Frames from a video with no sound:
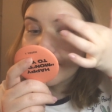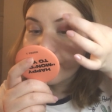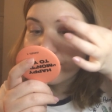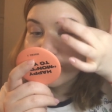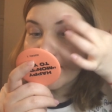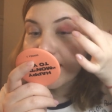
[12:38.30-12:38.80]

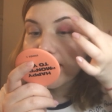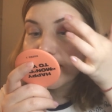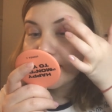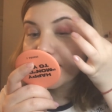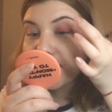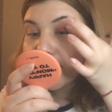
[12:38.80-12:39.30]
out right
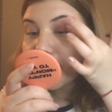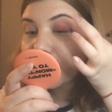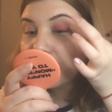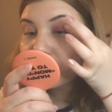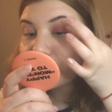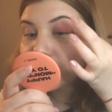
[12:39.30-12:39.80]
at the
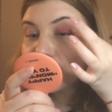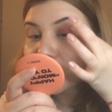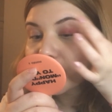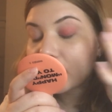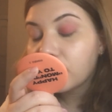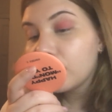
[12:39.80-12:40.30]
end of the
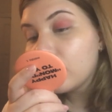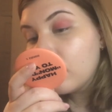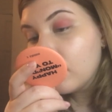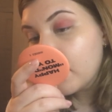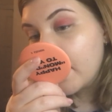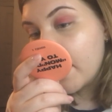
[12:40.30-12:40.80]
Jingle
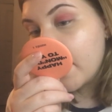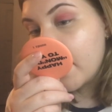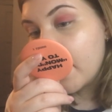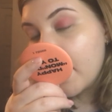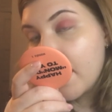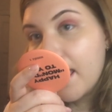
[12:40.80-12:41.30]
Ball,
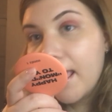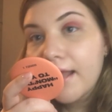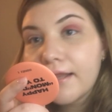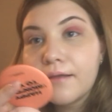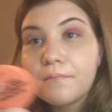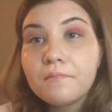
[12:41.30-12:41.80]

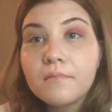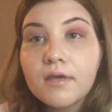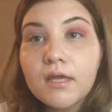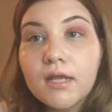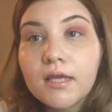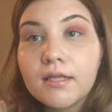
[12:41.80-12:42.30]
and the
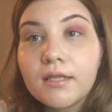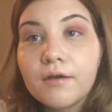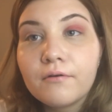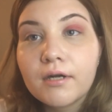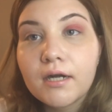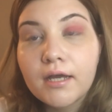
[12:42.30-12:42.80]
minute they
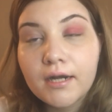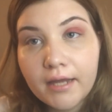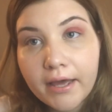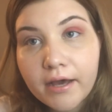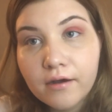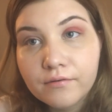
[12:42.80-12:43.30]
were
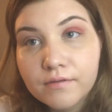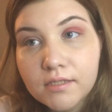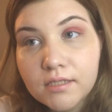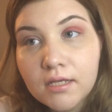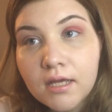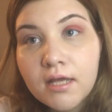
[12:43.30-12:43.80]

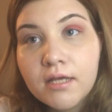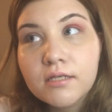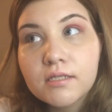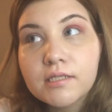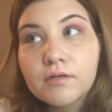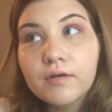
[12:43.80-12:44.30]
announced,
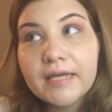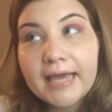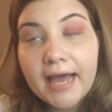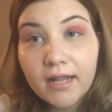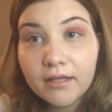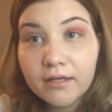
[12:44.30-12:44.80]
so
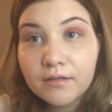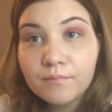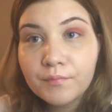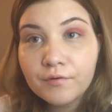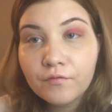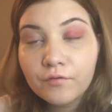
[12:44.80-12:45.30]
Khaled
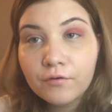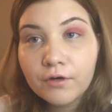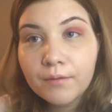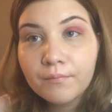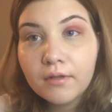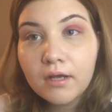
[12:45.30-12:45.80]

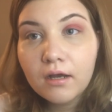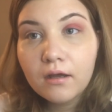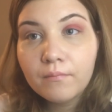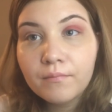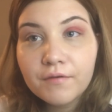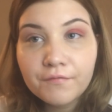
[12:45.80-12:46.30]
performed
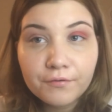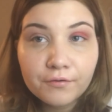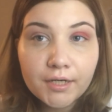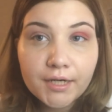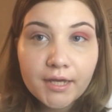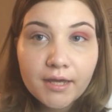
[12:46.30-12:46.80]

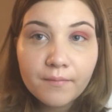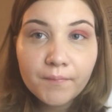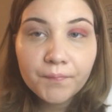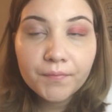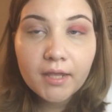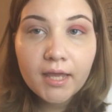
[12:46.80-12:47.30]
before
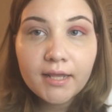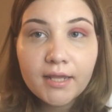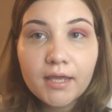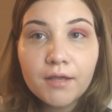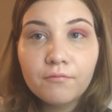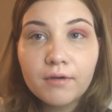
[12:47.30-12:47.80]
them, and
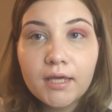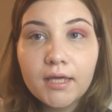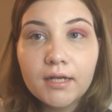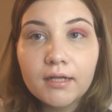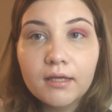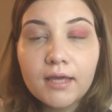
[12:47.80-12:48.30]
then
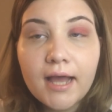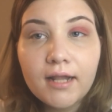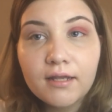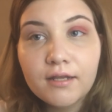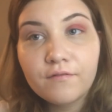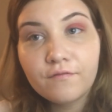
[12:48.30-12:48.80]
when
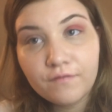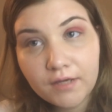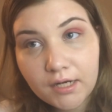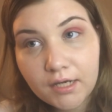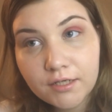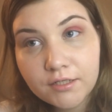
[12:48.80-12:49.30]
Khaled
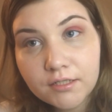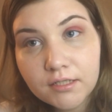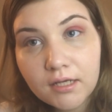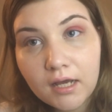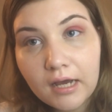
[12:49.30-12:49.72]
finished